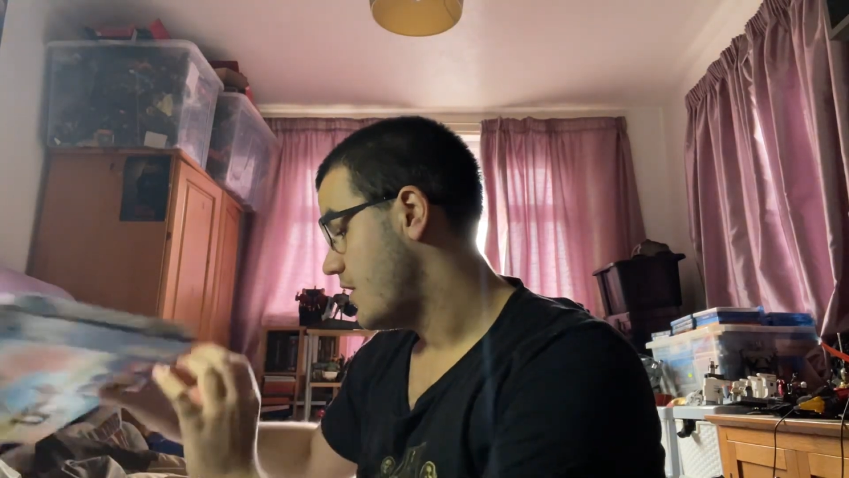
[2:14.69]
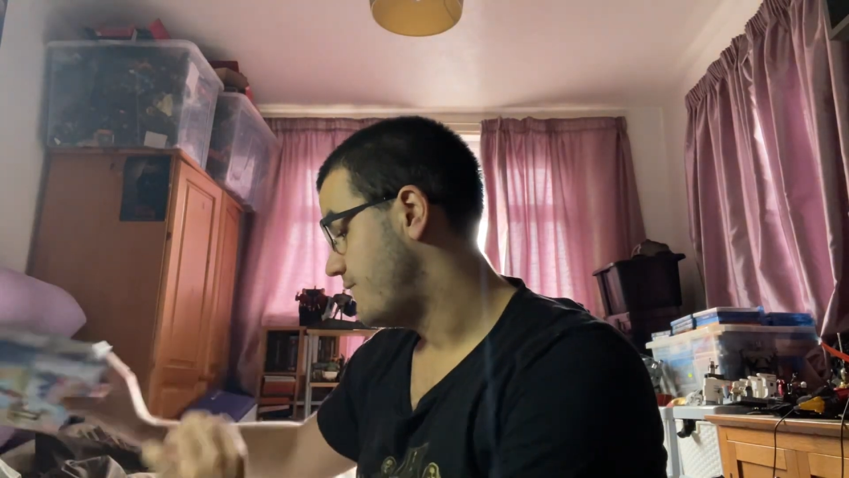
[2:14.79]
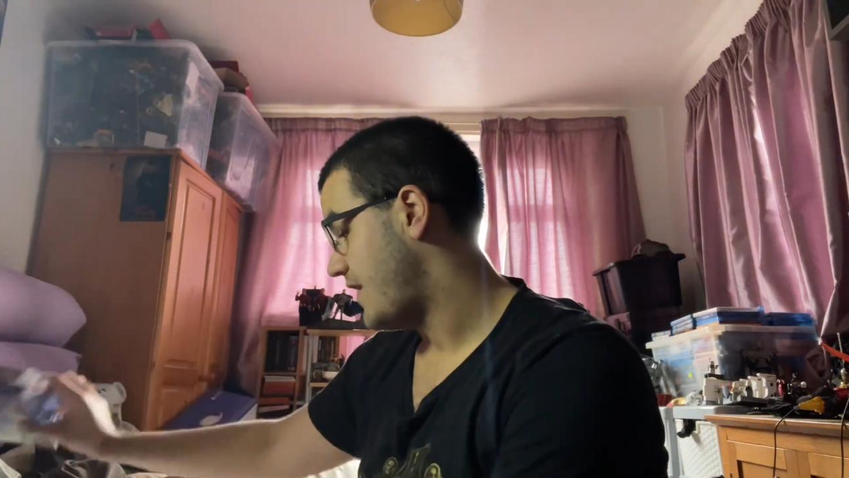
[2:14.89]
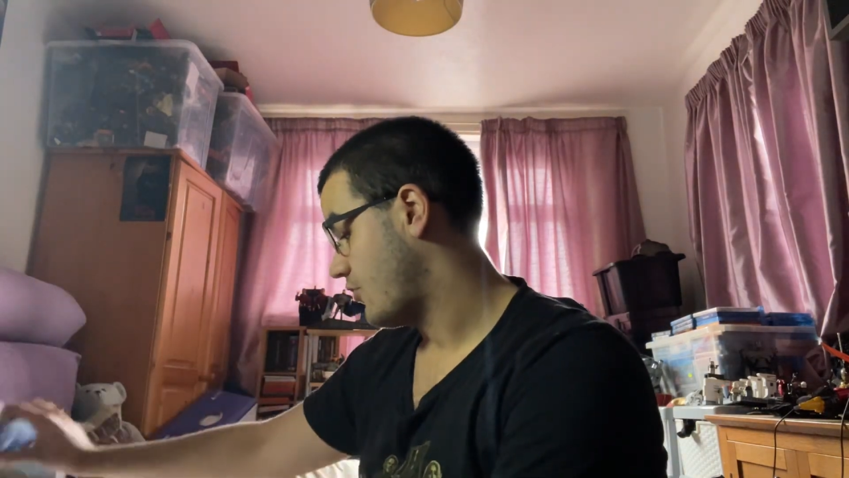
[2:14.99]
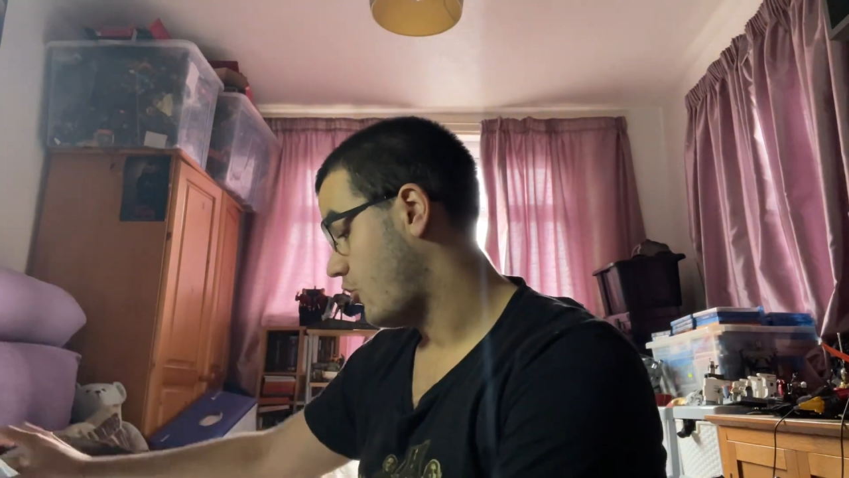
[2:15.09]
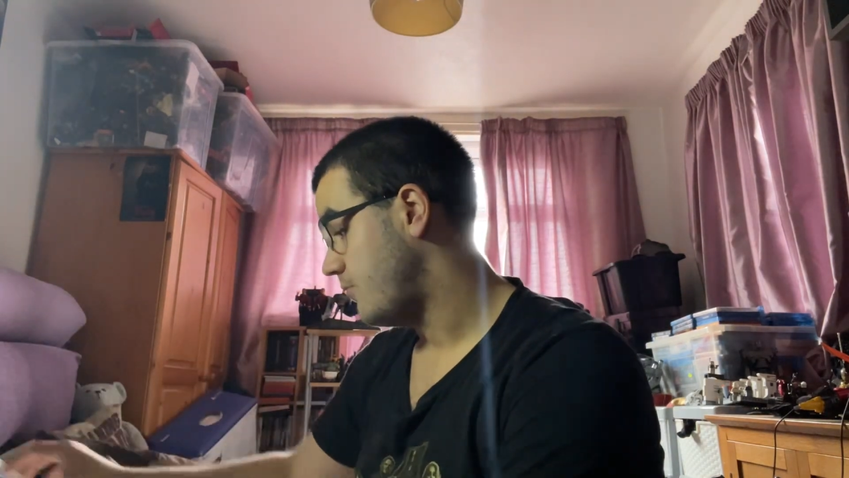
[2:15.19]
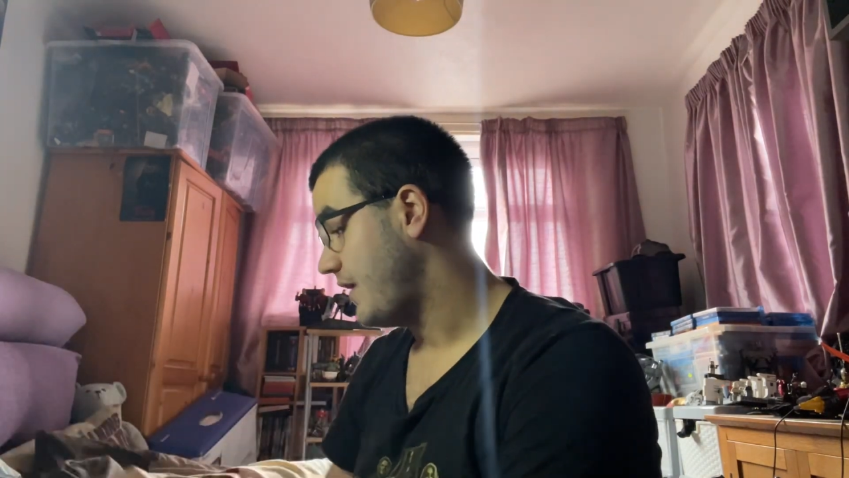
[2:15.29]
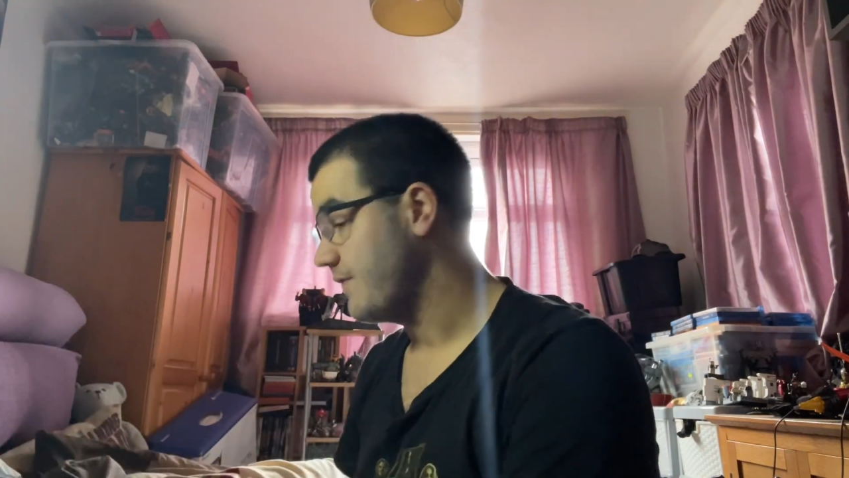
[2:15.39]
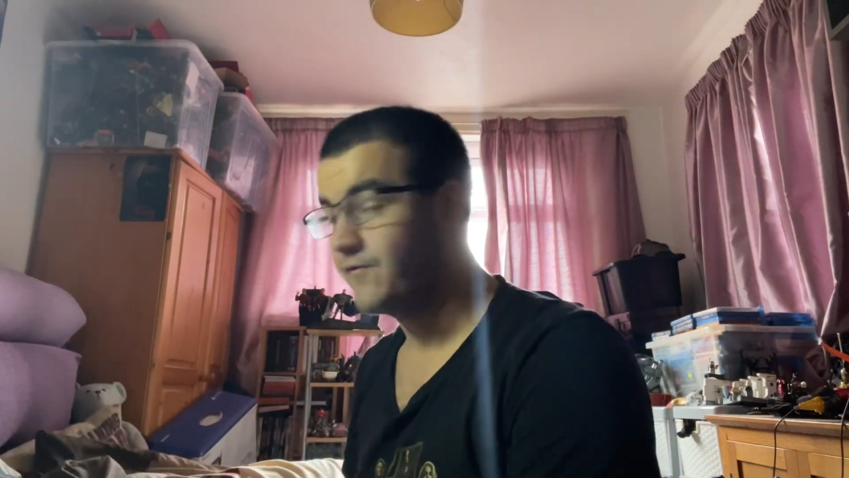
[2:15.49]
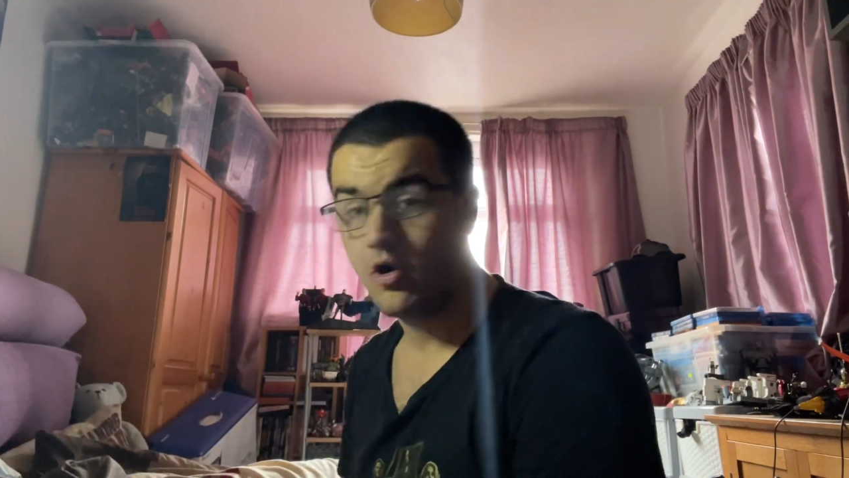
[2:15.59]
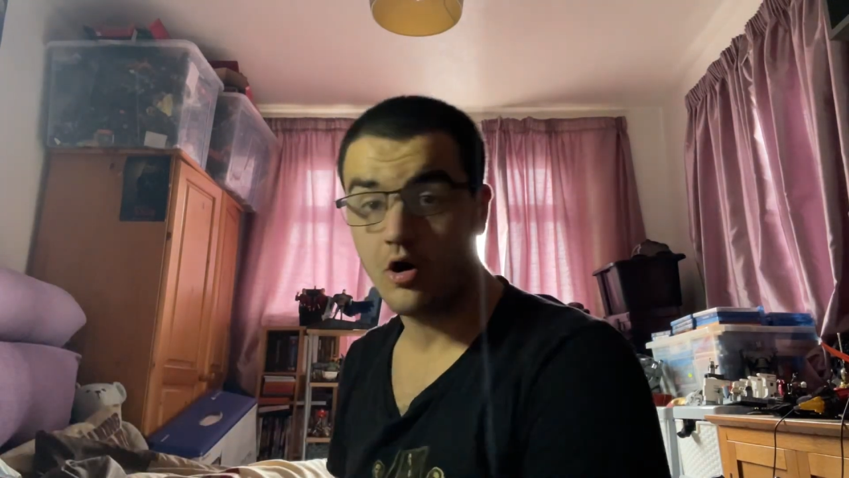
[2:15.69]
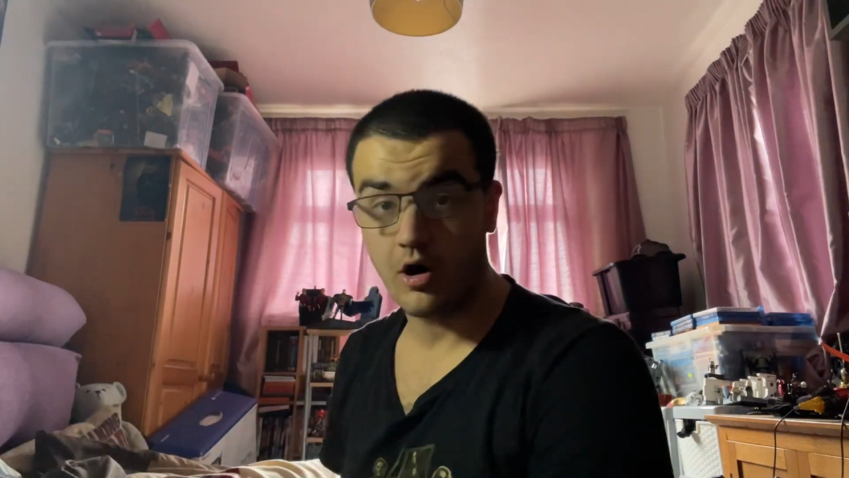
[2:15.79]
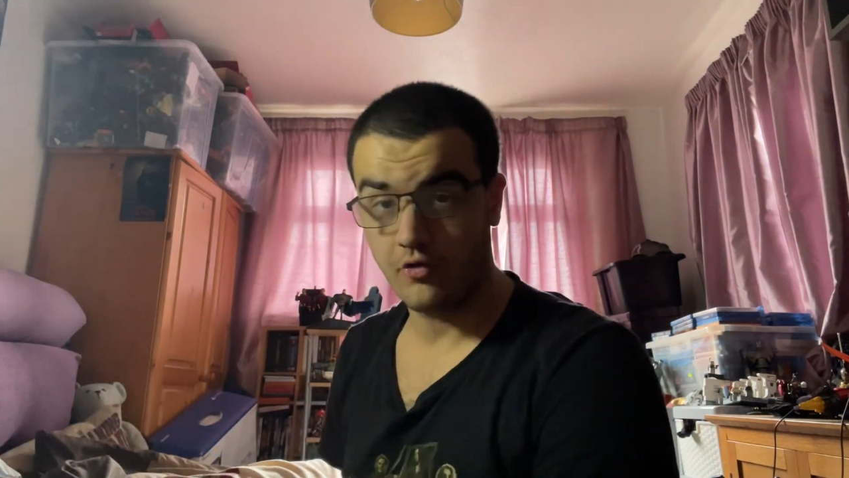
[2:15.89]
there's only four.